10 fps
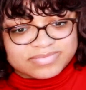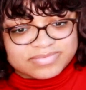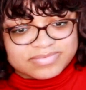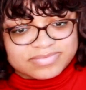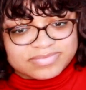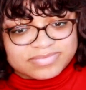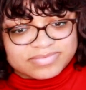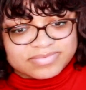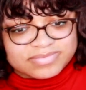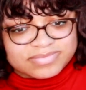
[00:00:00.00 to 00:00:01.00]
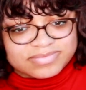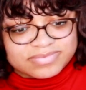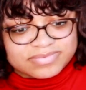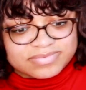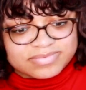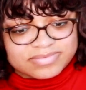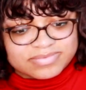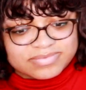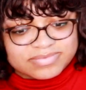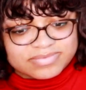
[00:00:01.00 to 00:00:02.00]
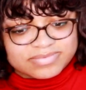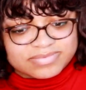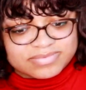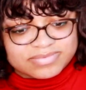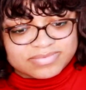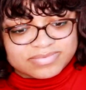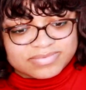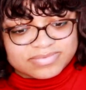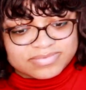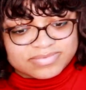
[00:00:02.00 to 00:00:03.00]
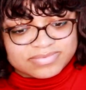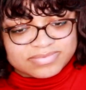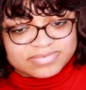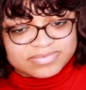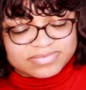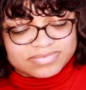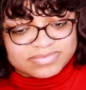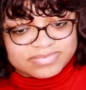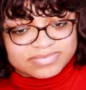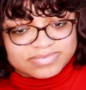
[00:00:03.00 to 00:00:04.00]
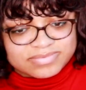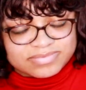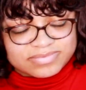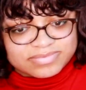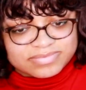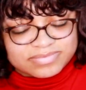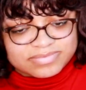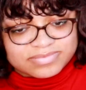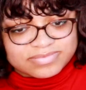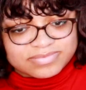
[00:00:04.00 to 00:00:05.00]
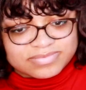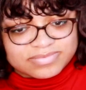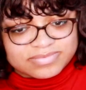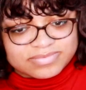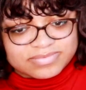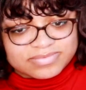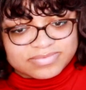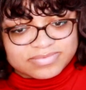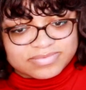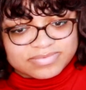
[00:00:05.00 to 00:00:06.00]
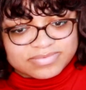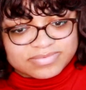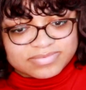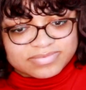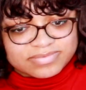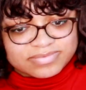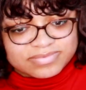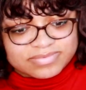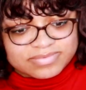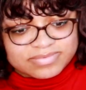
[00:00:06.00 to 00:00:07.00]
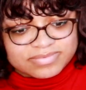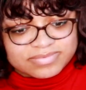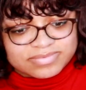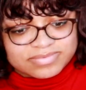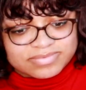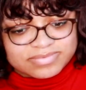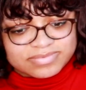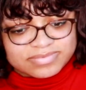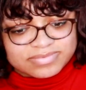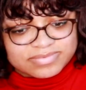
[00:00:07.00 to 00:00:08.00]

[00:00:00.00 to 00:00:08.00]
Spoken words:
[no speech]